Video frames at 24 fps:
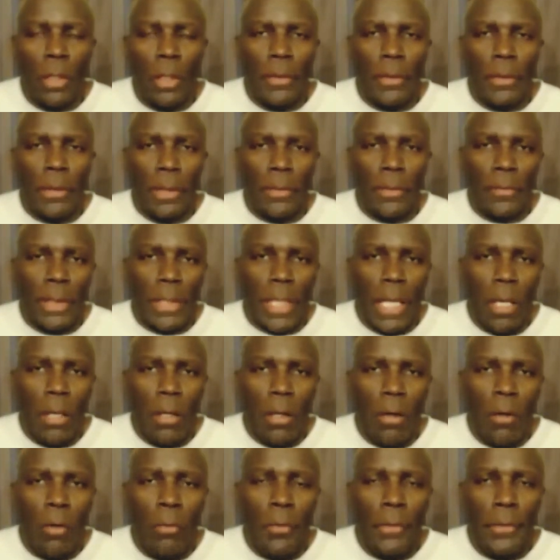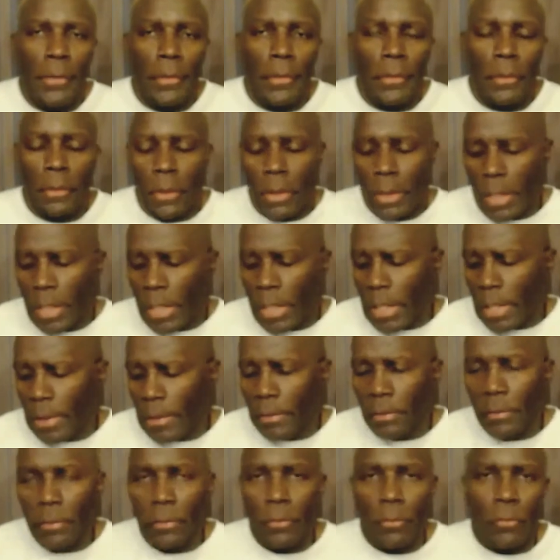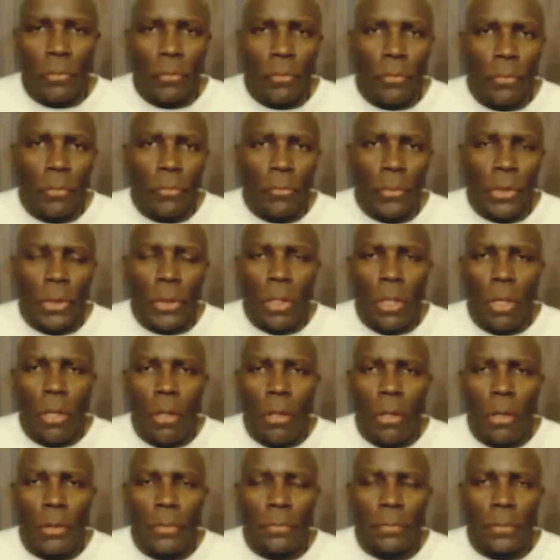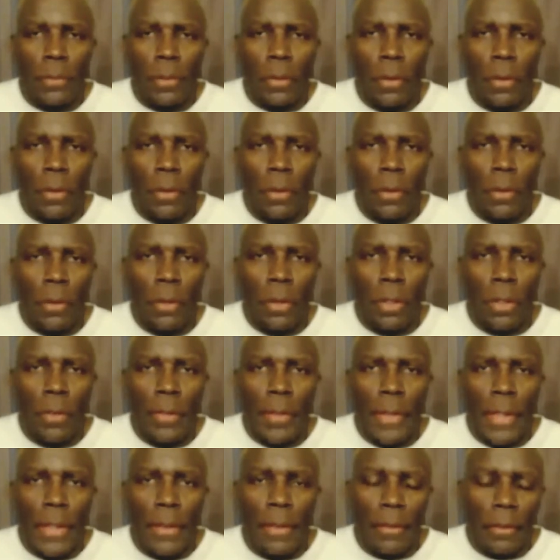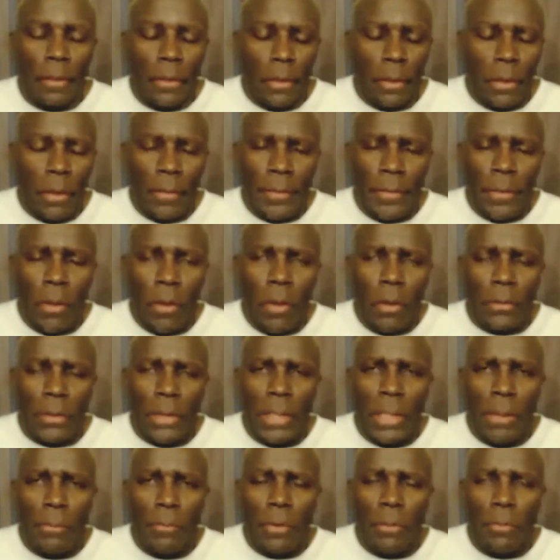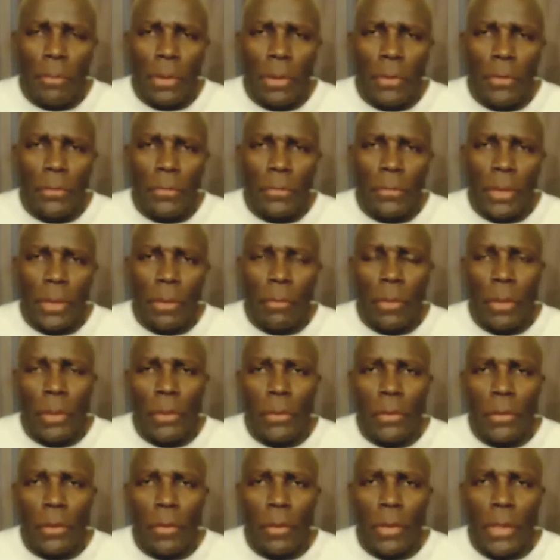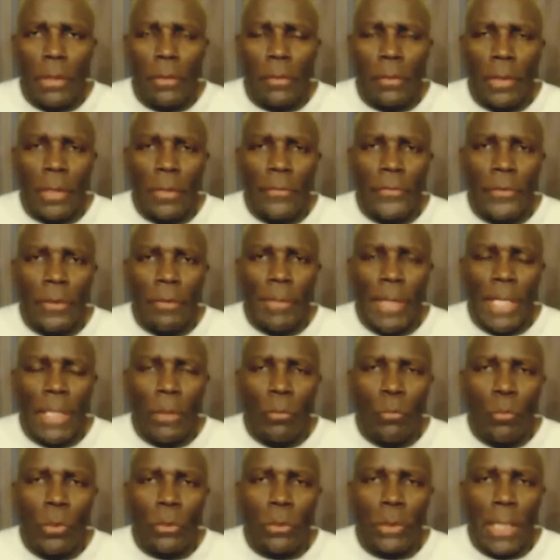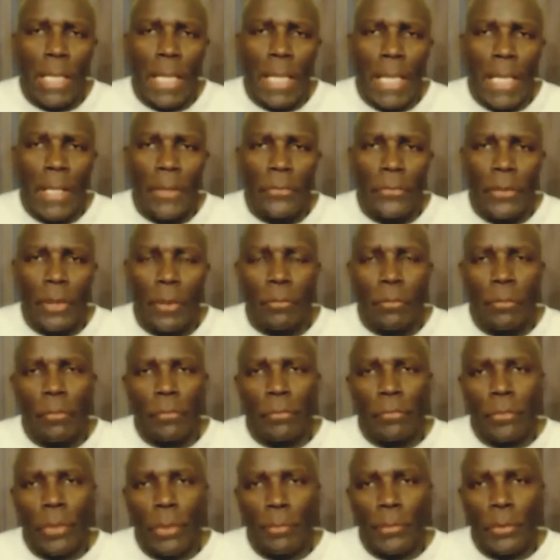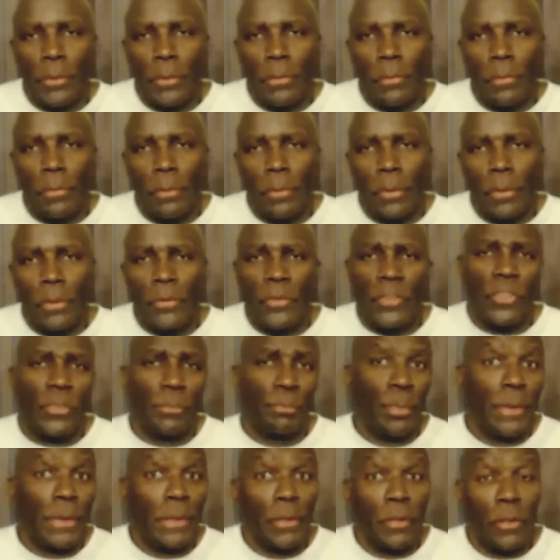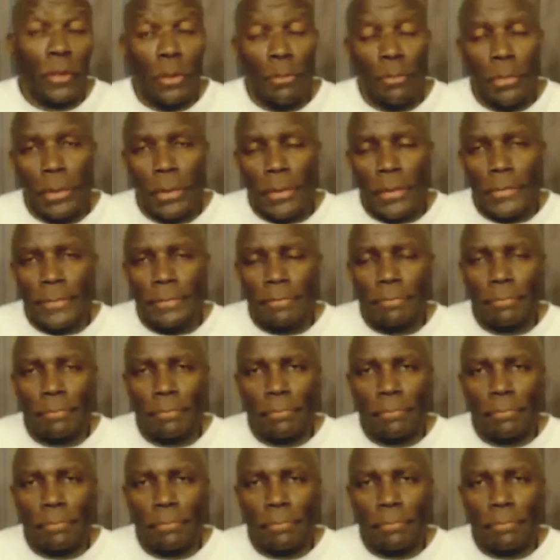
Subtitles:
Then as I got older, I recall that a thought came to me and said, well, you know what? If somebody wants to hide something from you, just put it in a book.